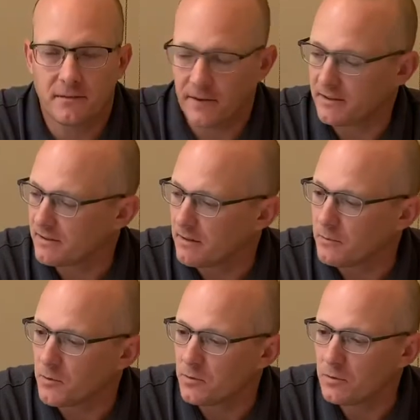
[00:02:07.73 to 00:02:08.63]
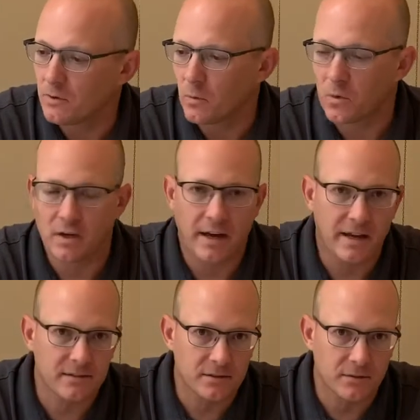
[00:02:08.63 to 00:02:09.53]
Phases of the Moon, we're going to
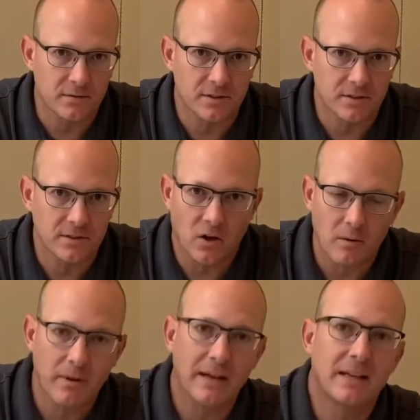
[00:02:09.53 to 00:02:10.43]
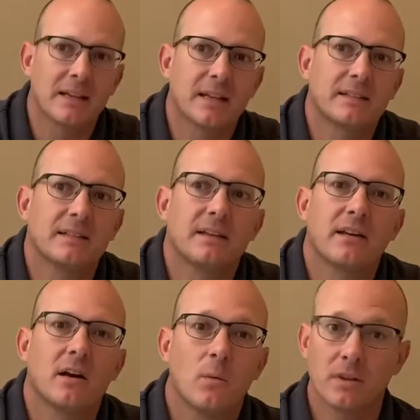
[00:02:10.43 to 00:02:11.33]
ask the students to start by collecting
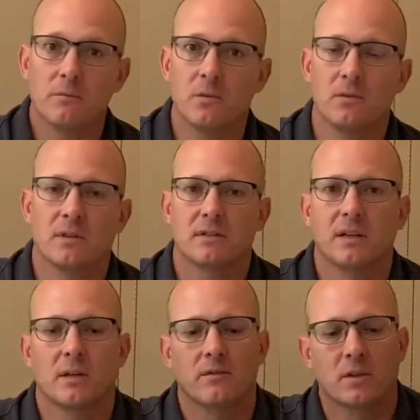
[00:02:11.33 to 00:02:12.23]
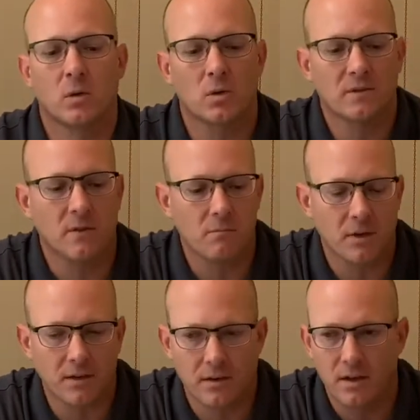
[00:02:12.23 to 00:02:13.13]
data on what the moon looks like over the course of a
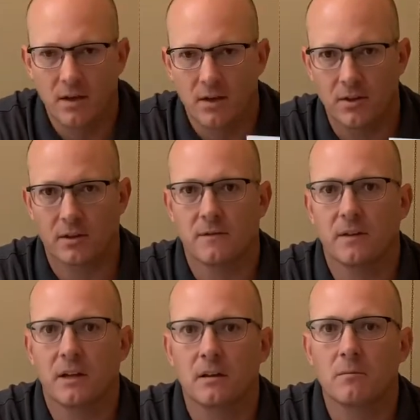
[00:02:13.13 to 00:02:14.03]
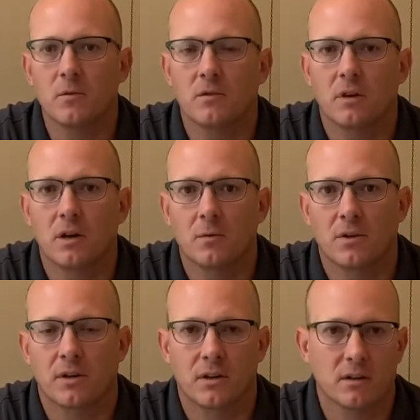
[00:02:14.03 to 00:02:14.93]
month. They're going to fill out a moon log where
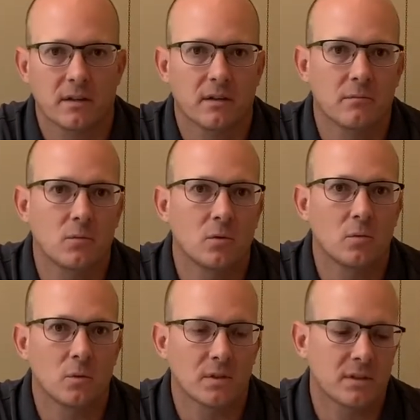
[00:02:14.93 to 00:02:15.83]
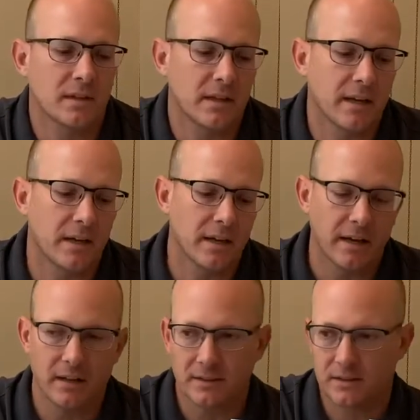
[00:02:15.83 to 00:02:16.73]
they're going to look at the moon once a day
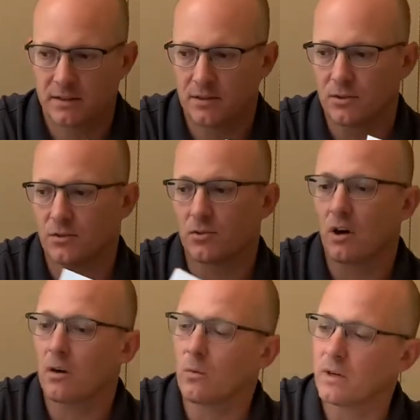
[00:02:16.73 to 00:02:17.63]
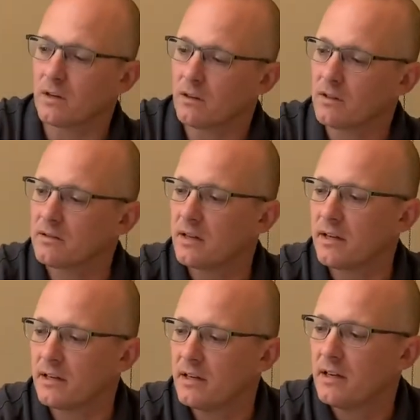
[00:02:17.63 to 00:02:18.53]
and draw what it looks
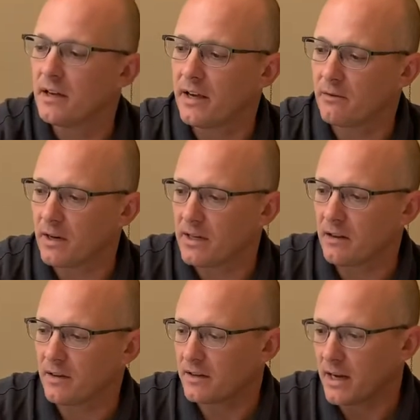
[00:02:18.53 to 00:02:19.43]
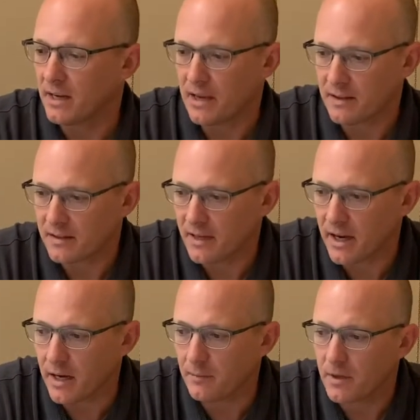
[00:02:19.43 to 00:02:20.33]
like and write down the date and the
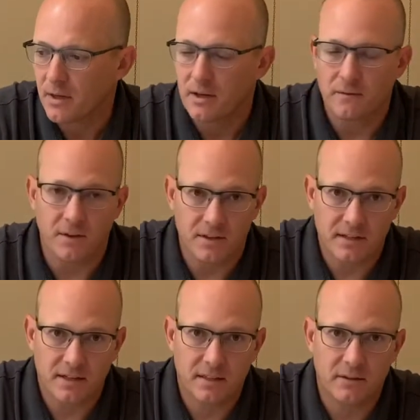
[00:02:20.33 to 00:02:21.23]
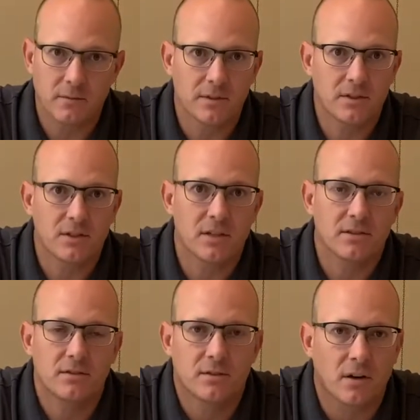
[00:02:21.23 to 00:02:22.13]
time. For this activity, we
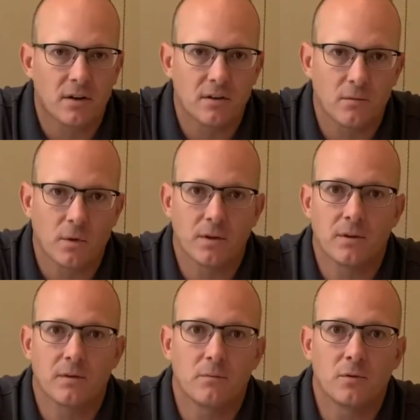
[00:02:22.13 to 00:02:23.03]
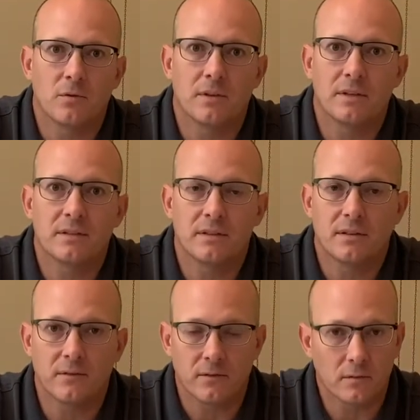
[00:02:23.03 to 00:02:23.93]
suggest you start when the moon is in
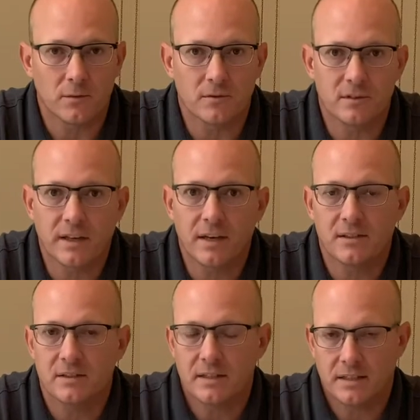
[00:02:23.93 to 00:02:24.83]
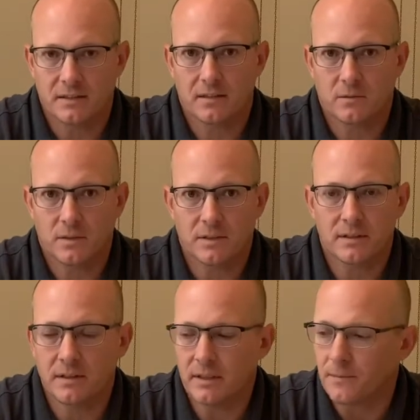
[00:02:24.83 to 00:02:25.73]
the full moon stage. It's the easiest one to
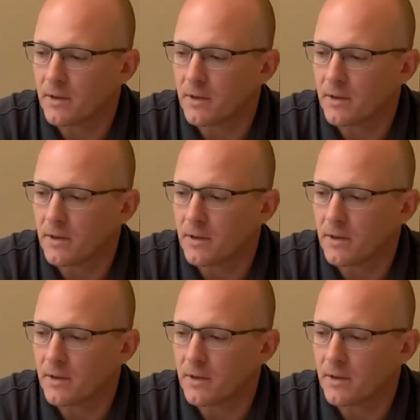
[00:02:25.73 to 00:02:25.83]
see.